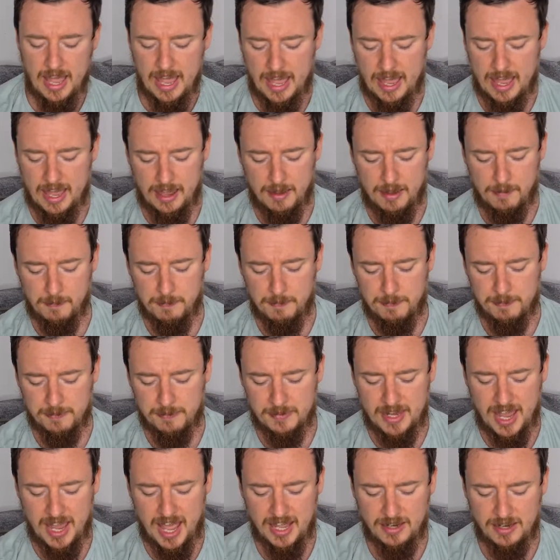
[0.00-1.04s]

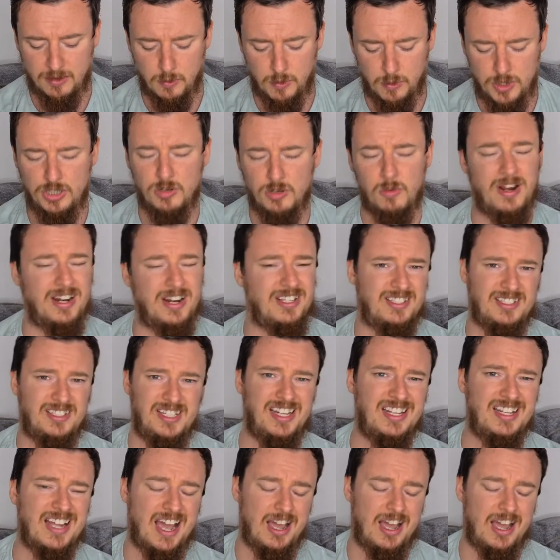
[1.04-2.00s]
And we don't want to see